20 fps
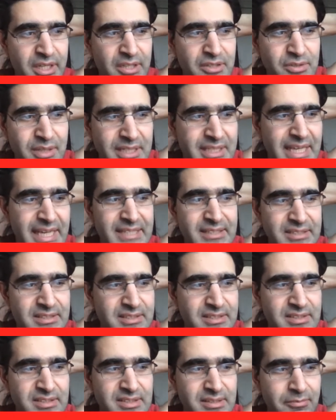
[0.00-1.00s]
do I get
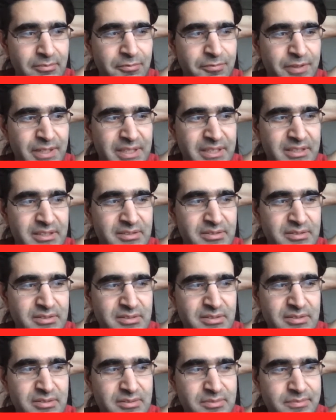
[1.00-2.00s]
something
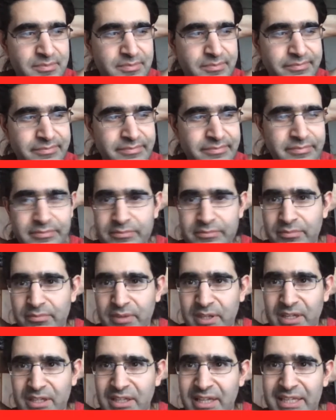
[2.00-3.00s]

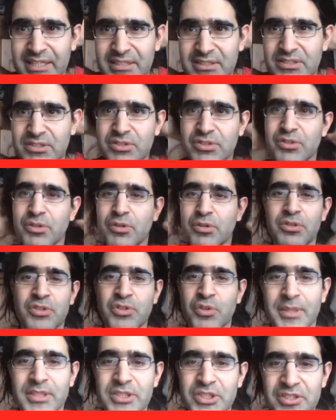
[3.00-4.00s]
like so
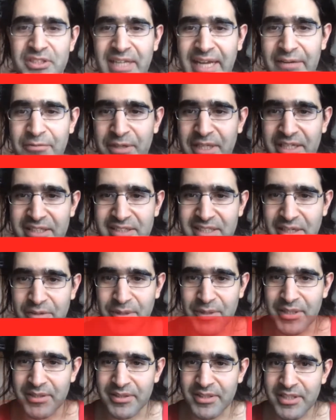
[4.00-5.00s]
much navigates
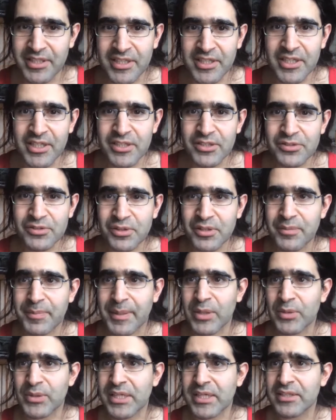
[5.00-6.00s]
anyway. Sorry
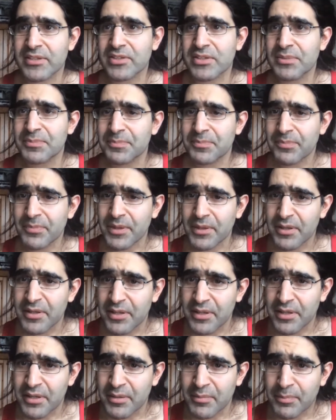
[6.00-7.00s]
about that.
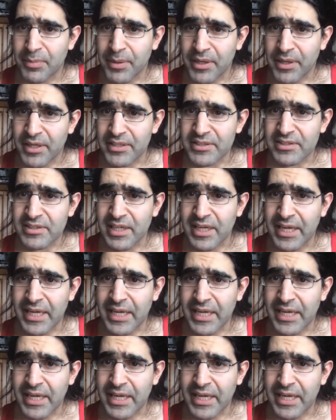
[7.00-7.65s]
But